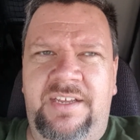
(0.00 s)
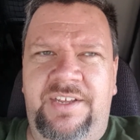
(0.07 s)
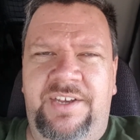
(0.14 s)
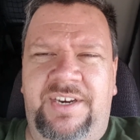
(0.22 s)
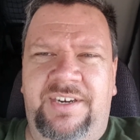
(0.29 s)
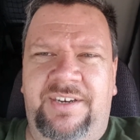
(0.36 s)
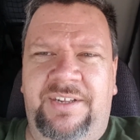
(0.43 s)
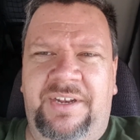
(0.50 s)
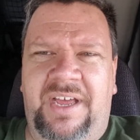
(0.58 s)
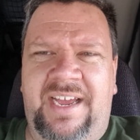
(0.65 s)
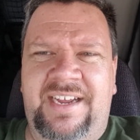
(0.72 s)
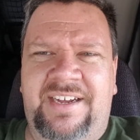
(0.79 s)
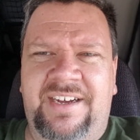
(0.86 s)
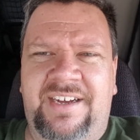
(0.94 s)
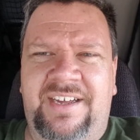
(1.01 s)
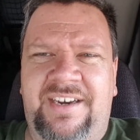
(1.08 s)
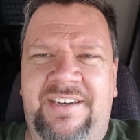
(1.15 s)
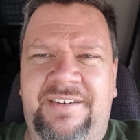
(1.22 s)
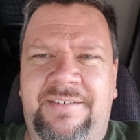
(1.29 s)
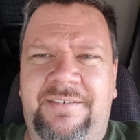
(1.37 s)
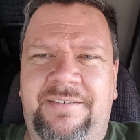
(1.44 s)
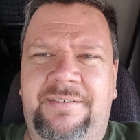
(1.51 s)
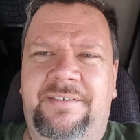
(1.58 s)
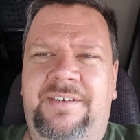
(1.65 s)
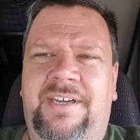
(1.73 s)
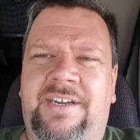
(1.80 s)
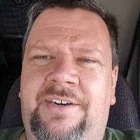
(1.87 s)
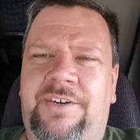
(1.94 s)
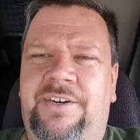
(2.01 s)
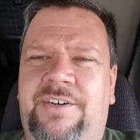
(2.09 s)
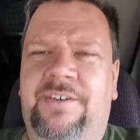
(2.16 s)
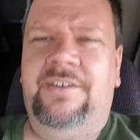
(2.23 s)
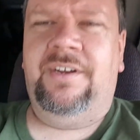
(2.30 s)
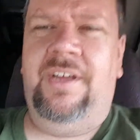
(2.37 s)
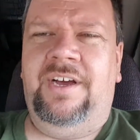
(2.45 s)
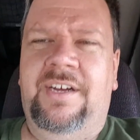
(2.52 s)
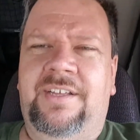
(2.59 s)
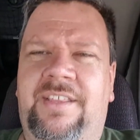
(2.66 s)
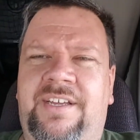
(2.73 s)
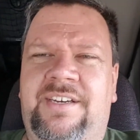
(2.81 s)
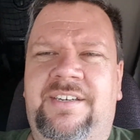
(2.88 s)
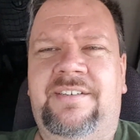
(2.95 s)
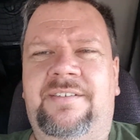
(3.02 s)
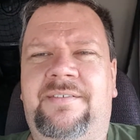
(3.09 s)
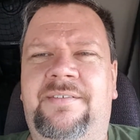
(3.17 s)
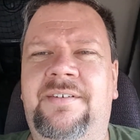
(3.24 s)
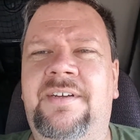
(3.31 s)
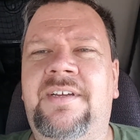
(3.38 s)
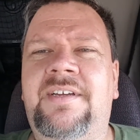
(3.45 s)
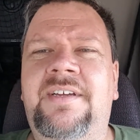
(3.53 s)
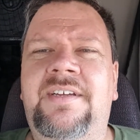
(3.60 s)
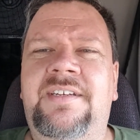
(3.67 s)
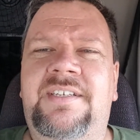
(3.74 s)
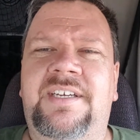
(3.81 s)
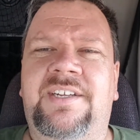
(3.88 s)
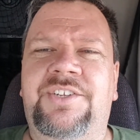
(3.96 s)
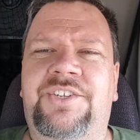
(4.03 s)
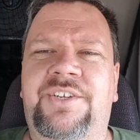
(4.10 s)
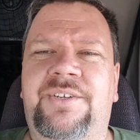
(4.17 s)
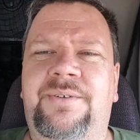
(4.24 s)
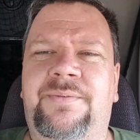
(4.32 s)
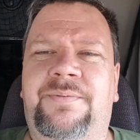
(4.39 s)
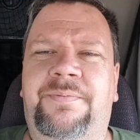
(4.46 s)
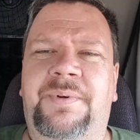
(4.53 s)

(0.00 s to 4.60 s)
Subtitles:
You get a little icon under your clock that tells you,